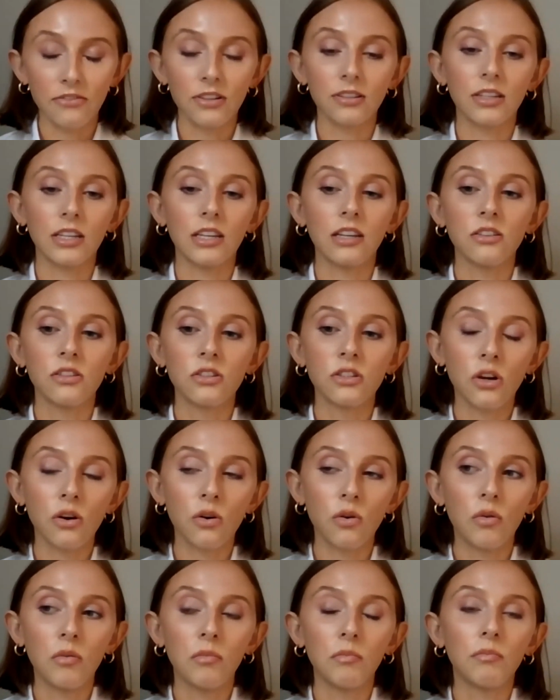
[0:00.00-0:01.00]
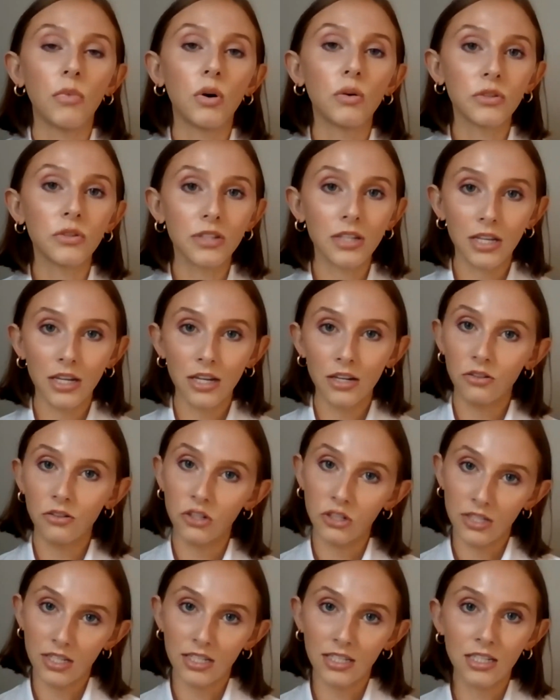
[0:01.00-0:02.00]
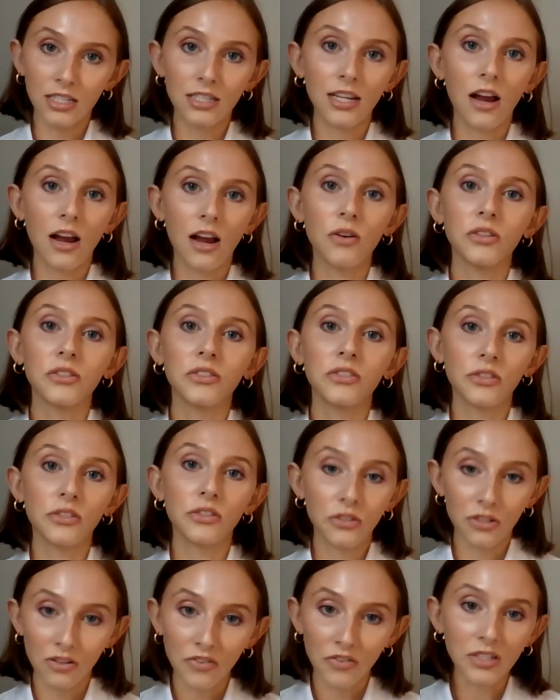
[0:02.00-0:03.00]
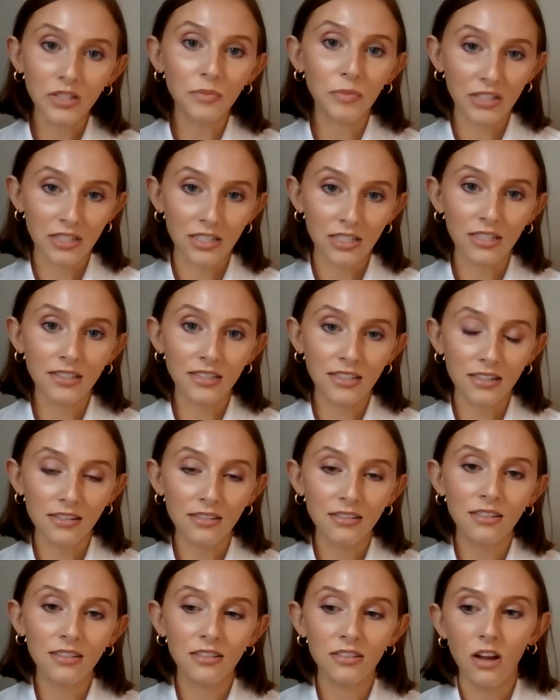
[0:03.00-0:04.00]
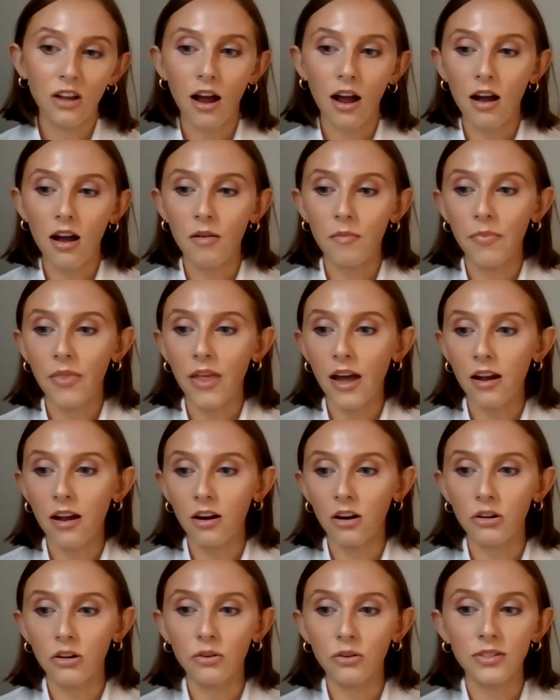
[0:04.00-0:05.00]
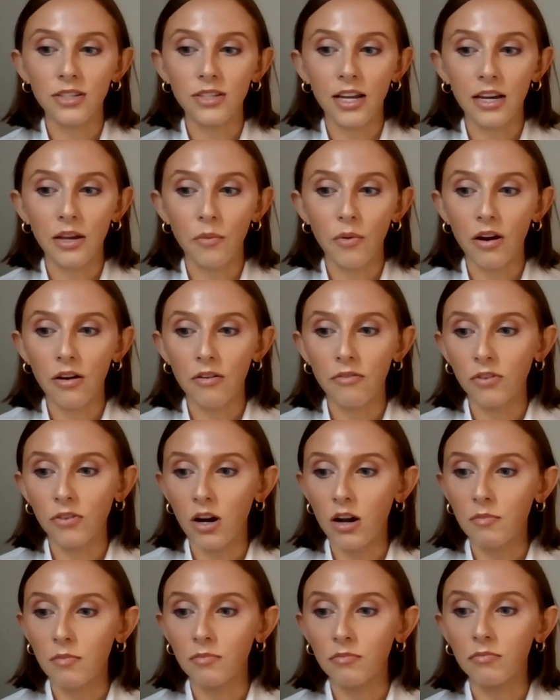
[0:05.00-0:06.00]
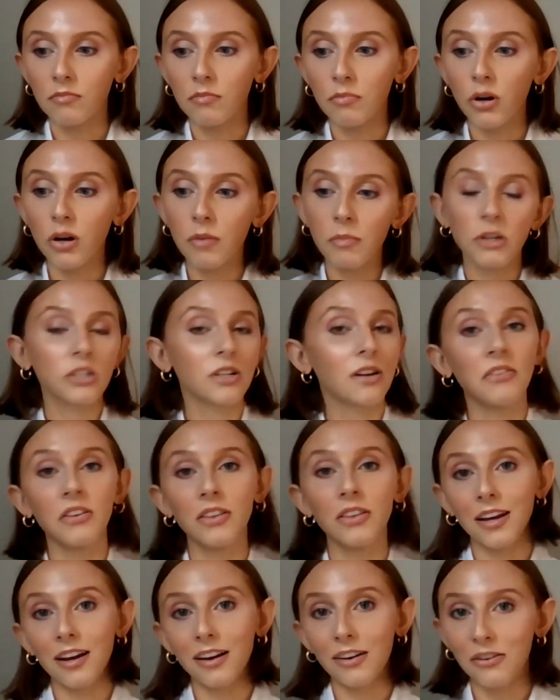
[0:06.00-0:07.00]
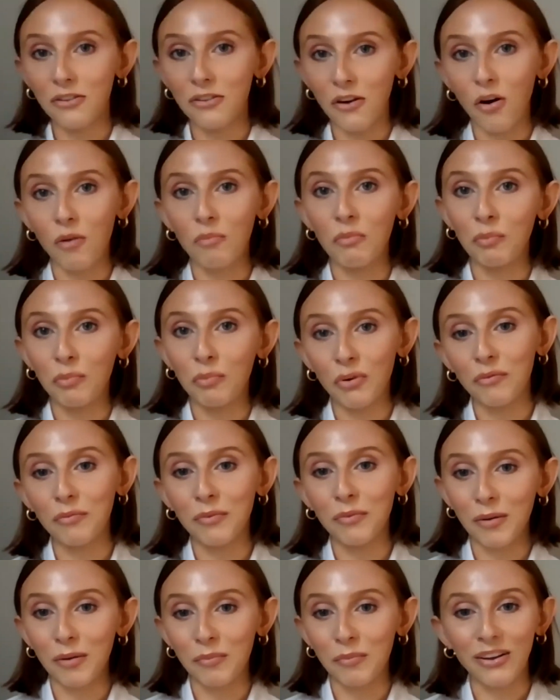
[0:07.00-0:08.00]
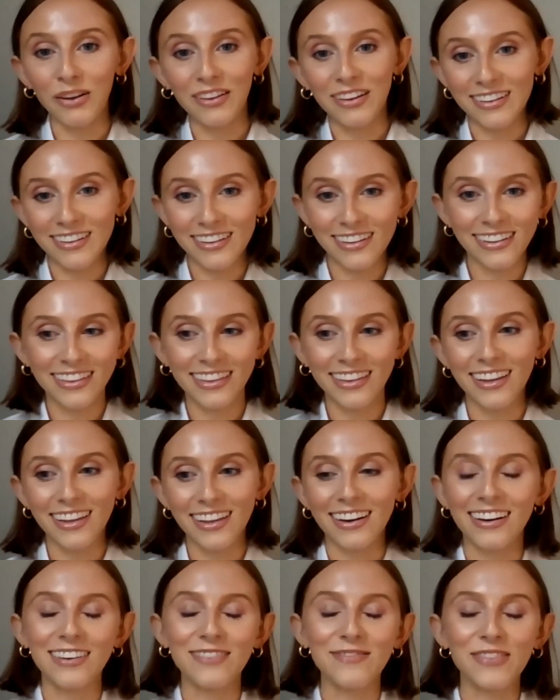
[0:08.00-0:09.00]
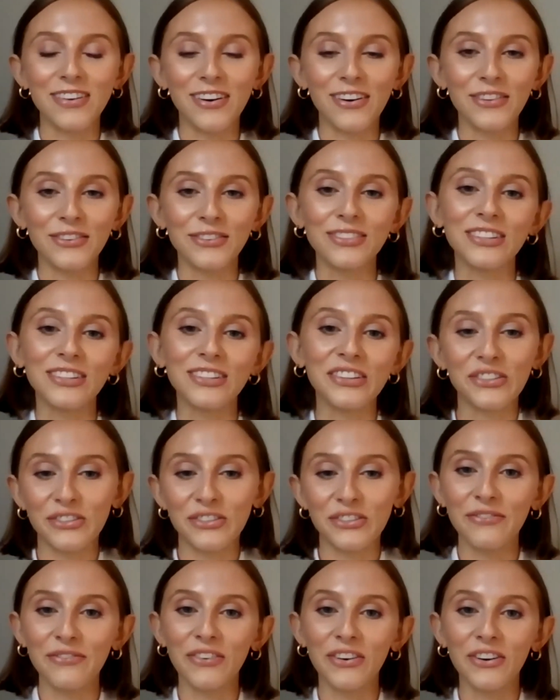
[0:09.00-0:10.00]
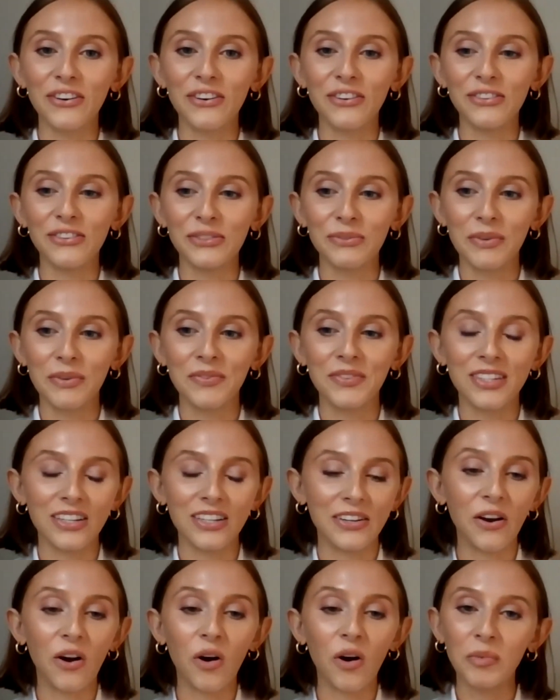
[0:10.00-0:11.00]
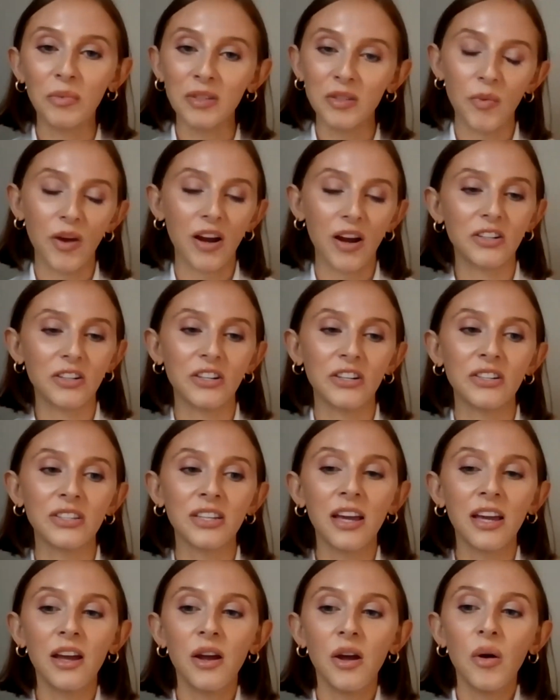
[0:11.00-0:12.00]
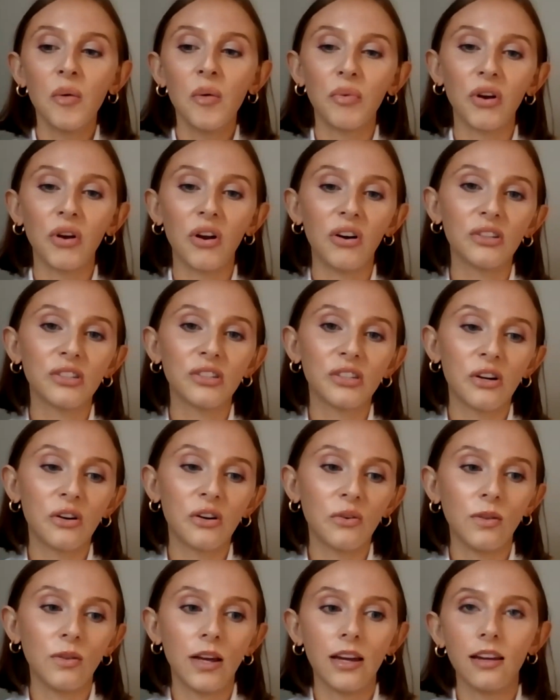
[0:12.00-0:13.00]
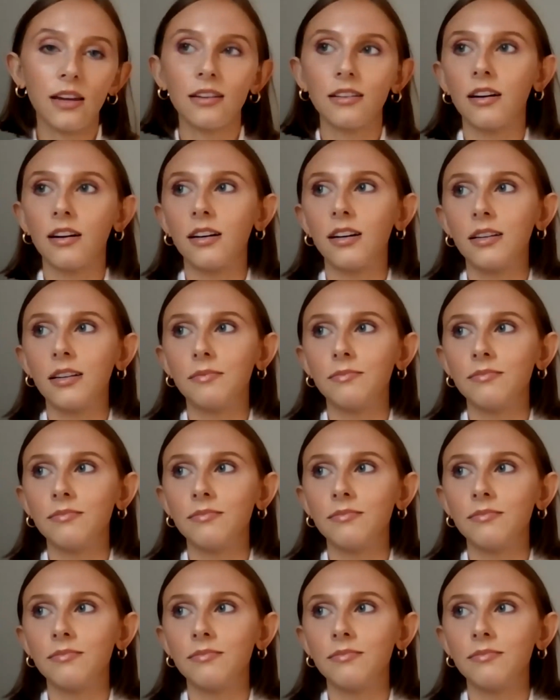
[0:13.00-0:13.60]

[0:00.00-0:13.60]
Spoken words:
definitely. So mostly, just as it sounds, service businesses. That goes anywhere from pretty much everything under the home improvement umbrella. All those industry verticals we've seen, home inspectors, but also like,